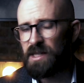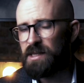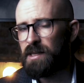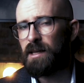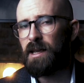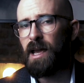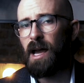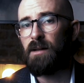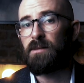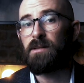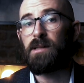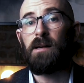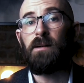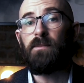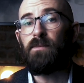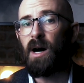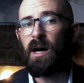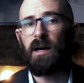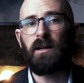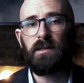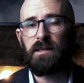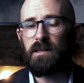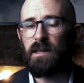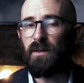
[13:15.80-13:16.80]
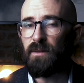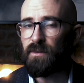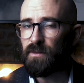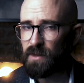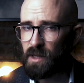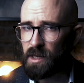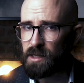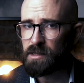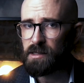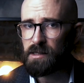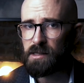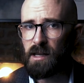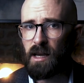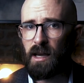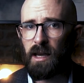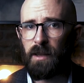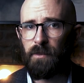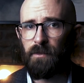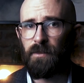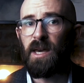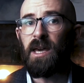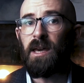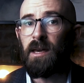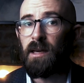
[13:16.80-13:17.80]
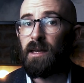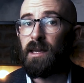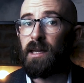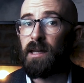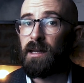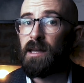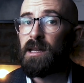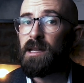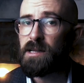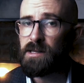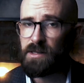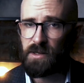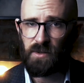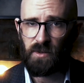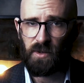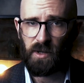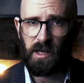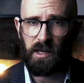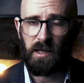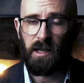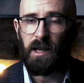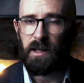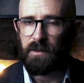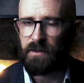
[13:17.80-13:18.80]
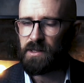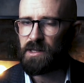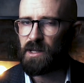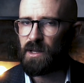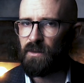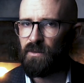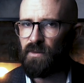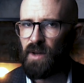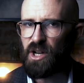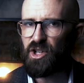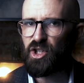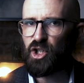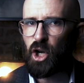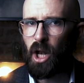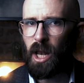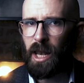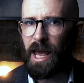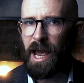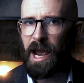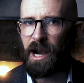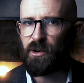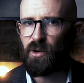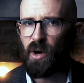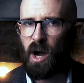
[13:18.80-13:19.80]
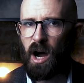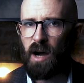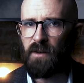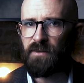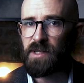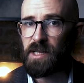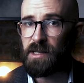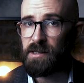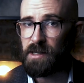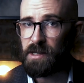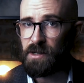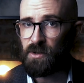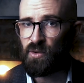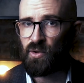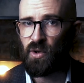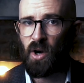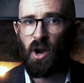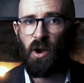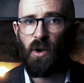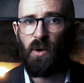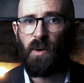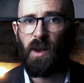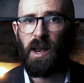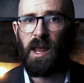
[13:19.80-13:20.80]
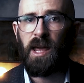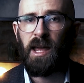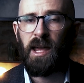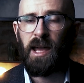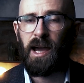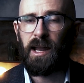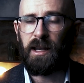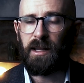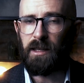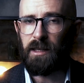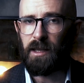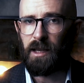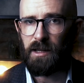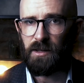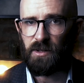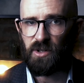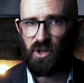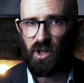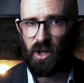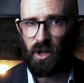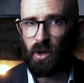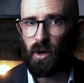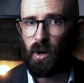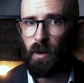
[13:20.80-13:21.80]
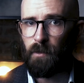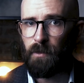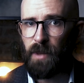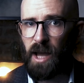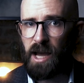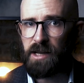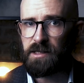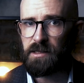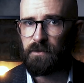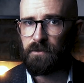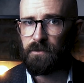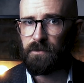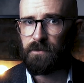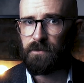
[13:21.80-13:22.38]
This encounter marked the first time in history that a conventional aircraft and a drone had engaged in combat.